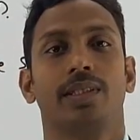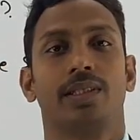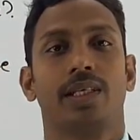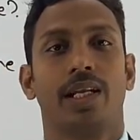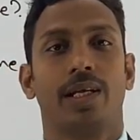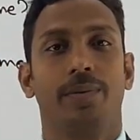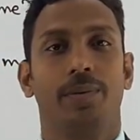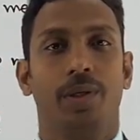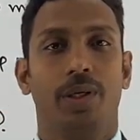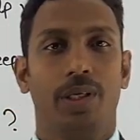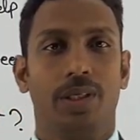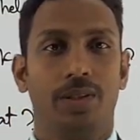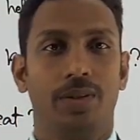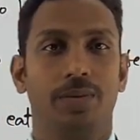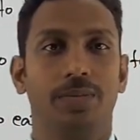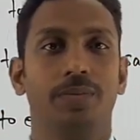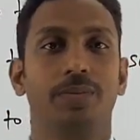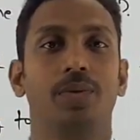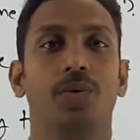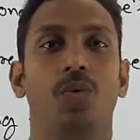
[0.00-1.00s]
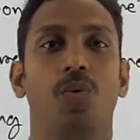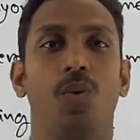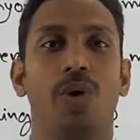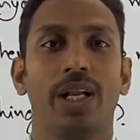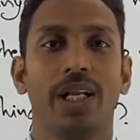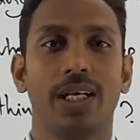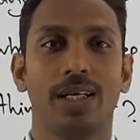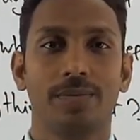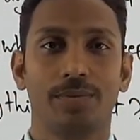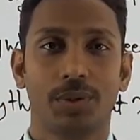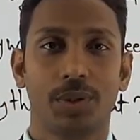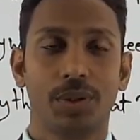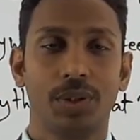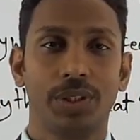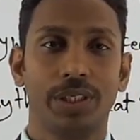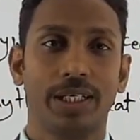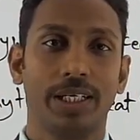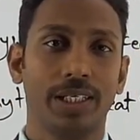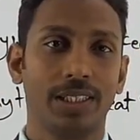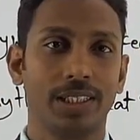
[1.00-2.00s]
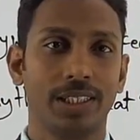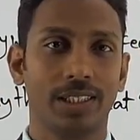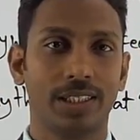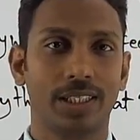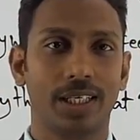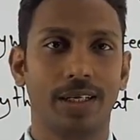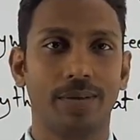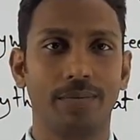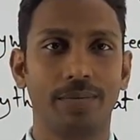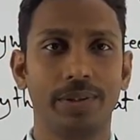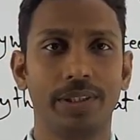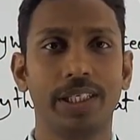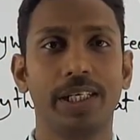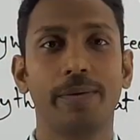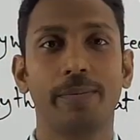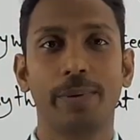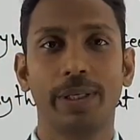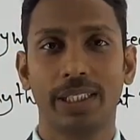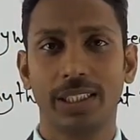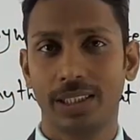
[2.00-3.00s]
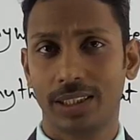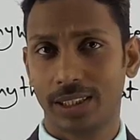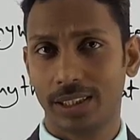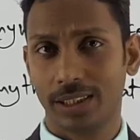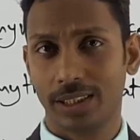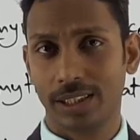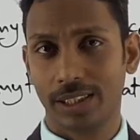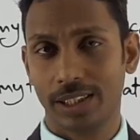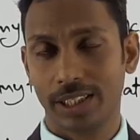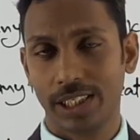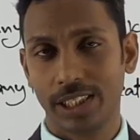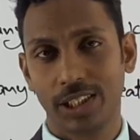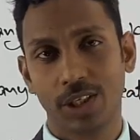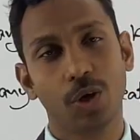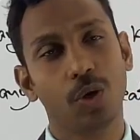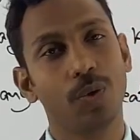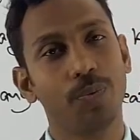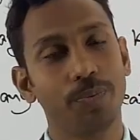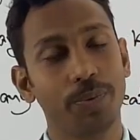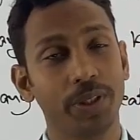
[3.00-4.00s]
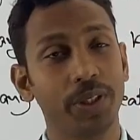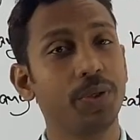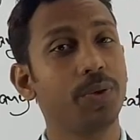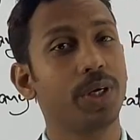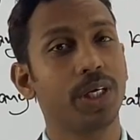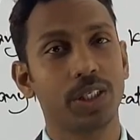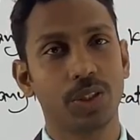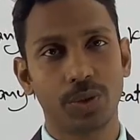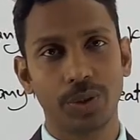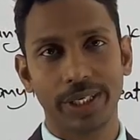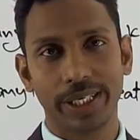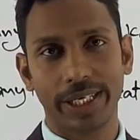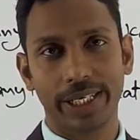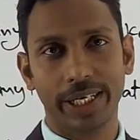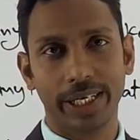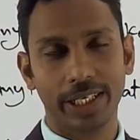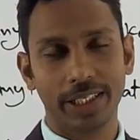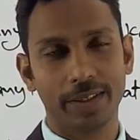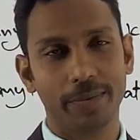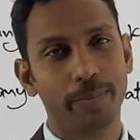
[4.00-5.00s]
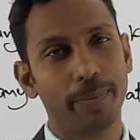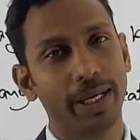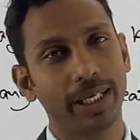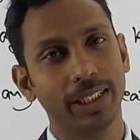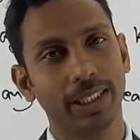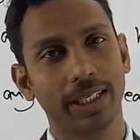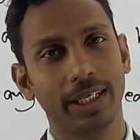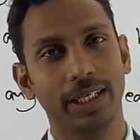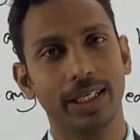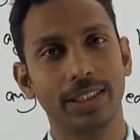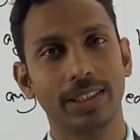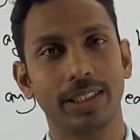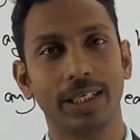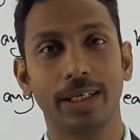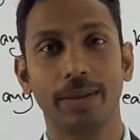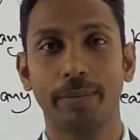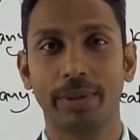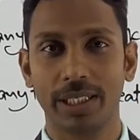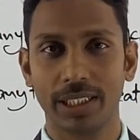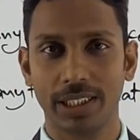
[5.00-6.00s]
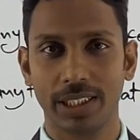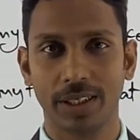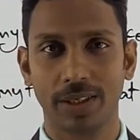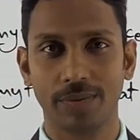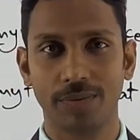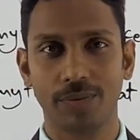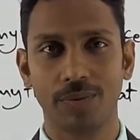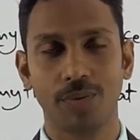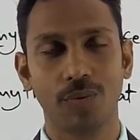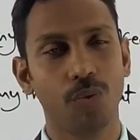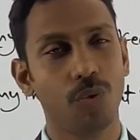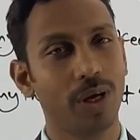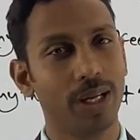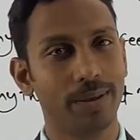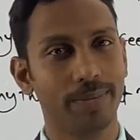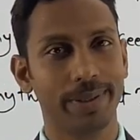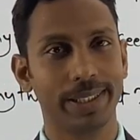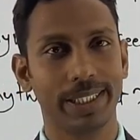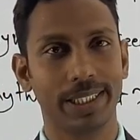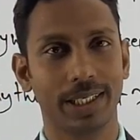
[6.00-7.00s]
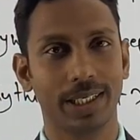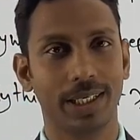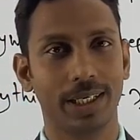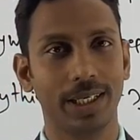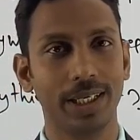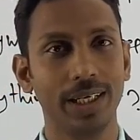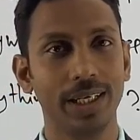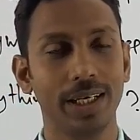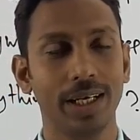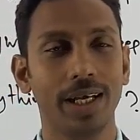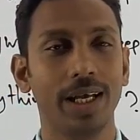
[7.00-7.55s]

Assalamu alaikum. Welcome to Nasirs Club. Dear brothers and sisters, hope you are doing great by the grace and mercy of Almighty Allah.